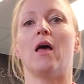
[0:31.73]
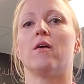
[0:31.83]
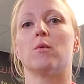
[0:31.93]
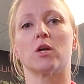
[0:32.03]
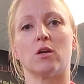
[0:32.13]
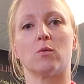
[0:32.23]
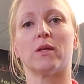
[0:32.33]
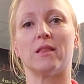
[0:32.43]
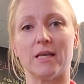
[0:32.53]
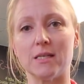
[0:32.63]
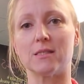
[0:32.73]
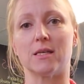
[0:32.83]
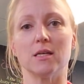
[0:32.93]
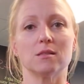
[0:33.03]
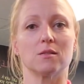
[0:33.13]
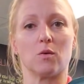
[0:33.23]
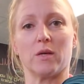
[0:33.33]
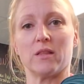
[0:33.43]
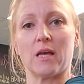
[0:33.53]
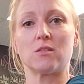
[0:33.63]
And then we're going to release it. So
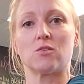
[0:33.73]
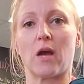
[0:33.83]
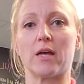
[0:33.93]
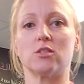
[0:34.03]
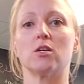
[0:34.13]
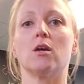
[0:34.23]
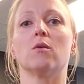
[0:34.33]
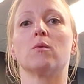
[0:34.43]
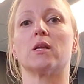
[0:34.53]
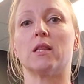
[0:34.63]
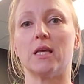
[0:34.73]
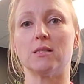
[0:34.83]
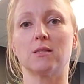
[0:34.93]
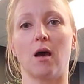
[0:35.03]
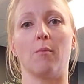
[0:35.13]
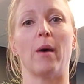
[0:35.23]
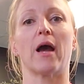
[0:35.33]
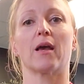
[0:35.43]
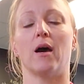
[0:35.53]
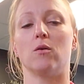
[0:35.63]
in that stretch, release, come
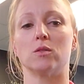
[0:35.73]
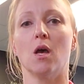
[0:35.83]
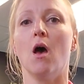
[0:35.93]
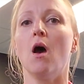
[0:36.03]
back out.